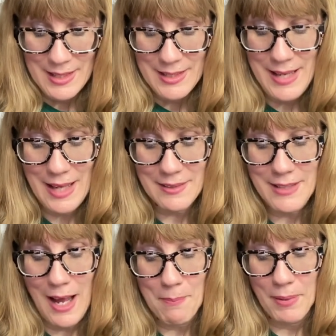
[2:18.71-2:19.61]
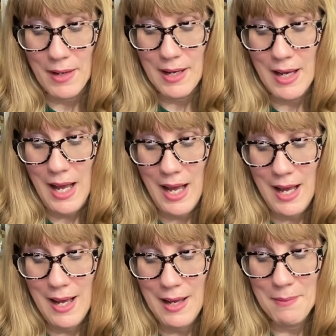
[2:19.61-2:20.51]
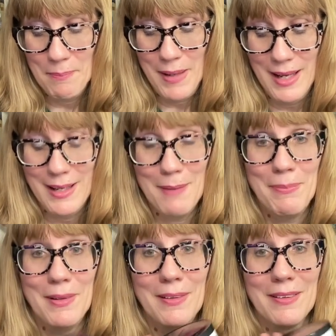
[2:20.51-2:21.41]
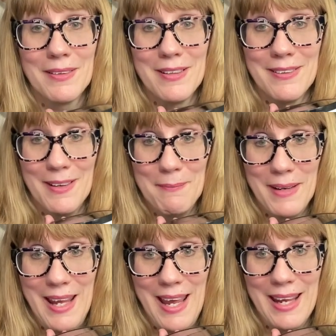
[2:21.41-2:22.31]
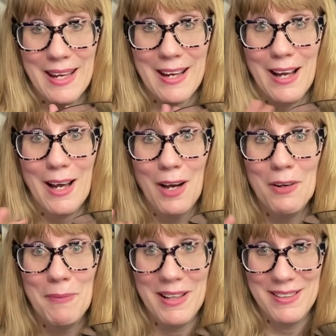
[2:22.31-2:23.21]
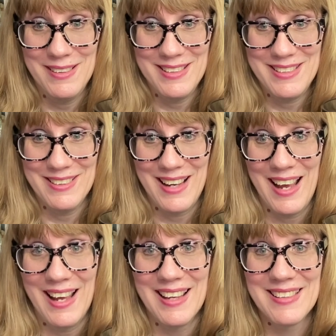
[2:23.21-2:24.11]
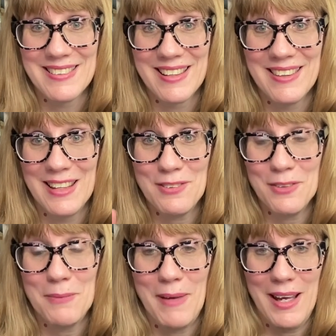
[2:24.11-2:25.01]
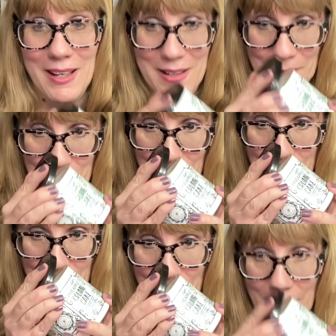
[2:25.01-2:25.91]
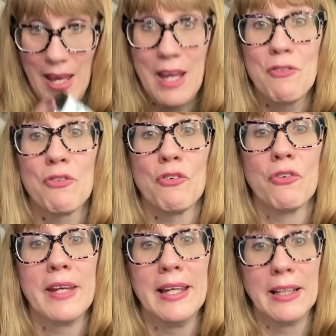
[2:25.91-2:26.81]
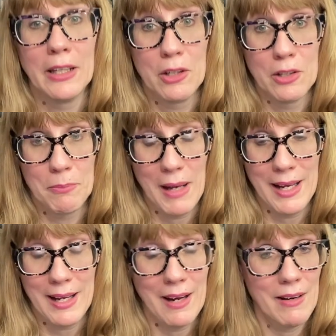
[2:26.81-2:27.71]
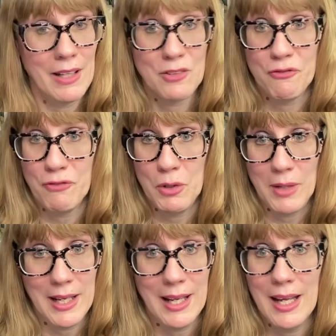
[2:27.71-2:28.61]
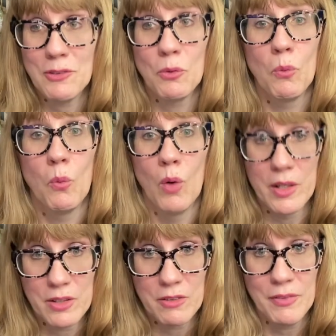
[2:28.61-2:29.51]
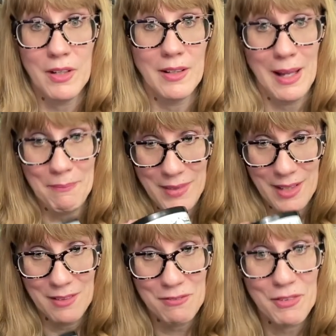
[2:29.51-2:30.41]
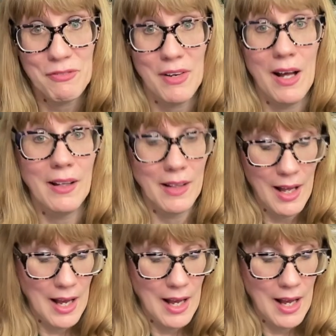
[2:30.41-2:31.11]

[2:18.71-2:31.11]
Next up, pineapple crumb cake. Oh my goodness, you guys. This would make a really good body care. It's foodie. It's wonderful. I'm thinking for fall.